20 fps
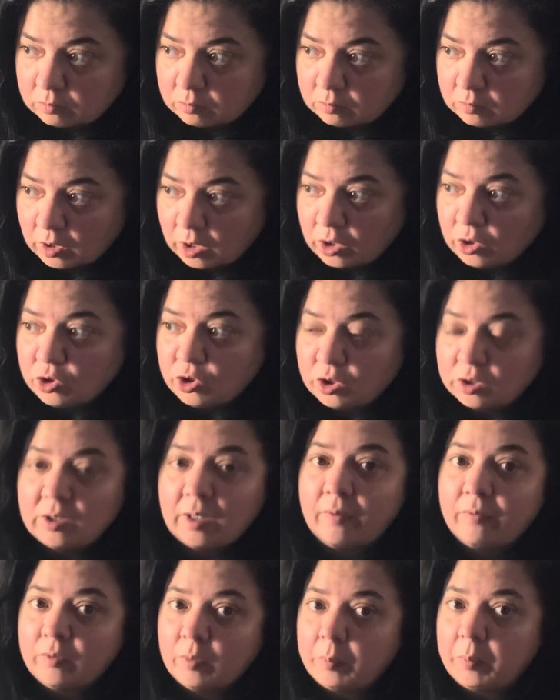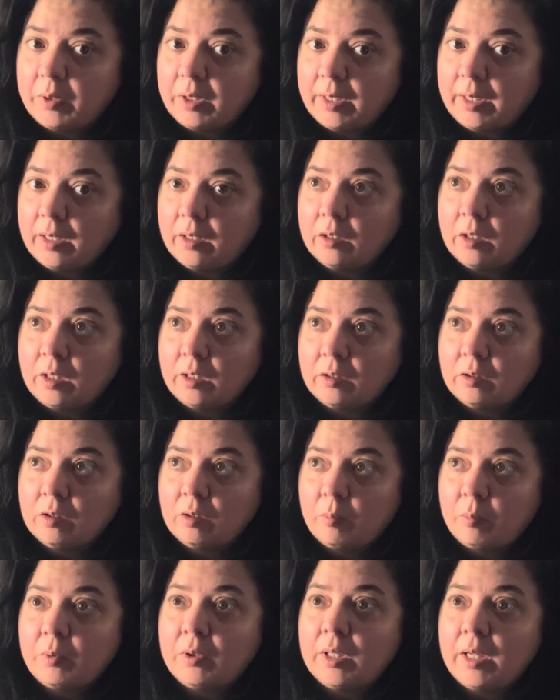You just have to plan. Like, the
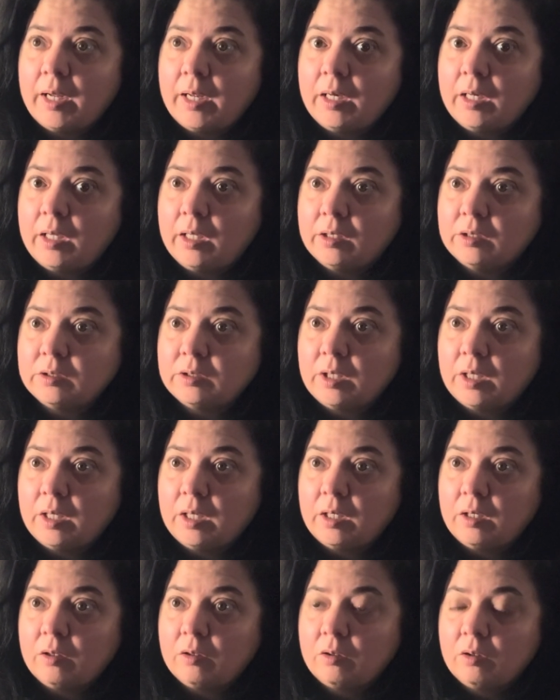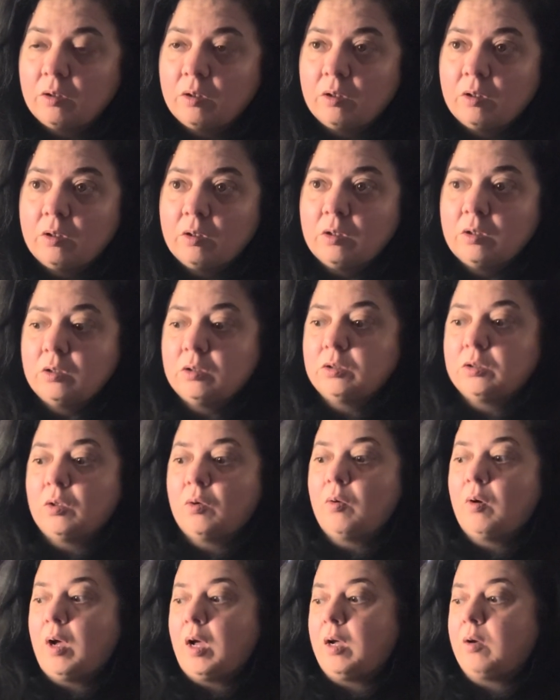planning is key.
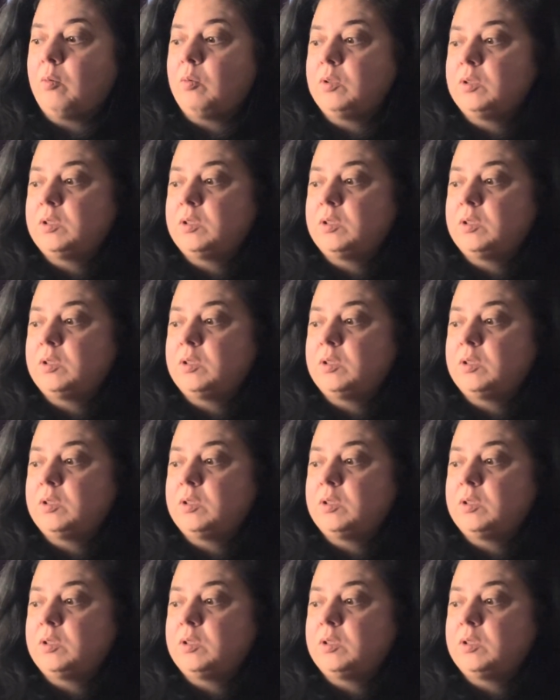So I would